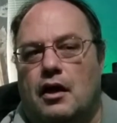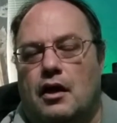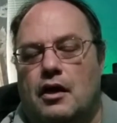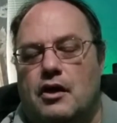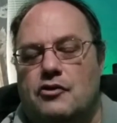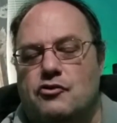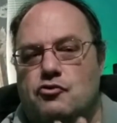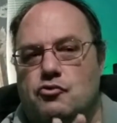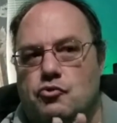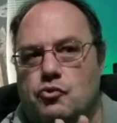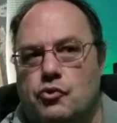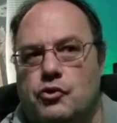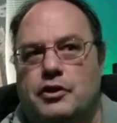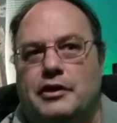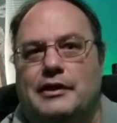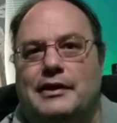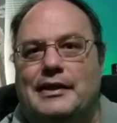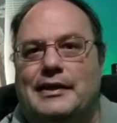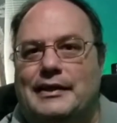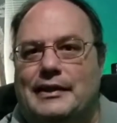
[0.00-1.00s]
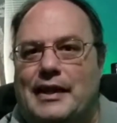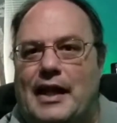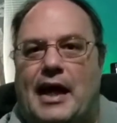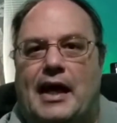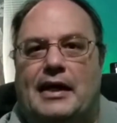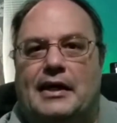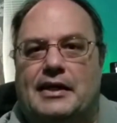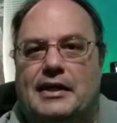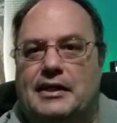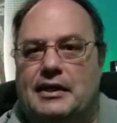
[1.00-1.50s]
is really
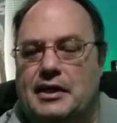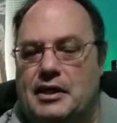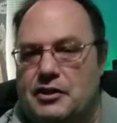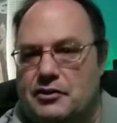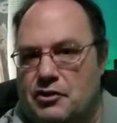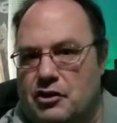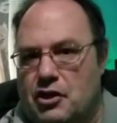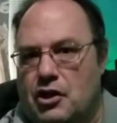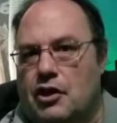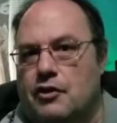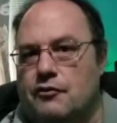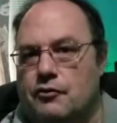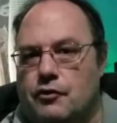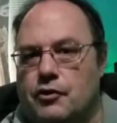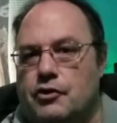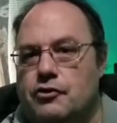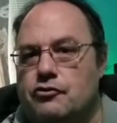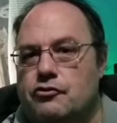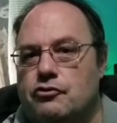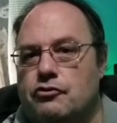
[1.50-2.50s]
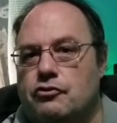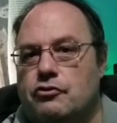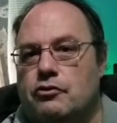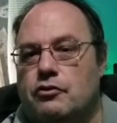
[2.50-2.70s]
lacking in coverage.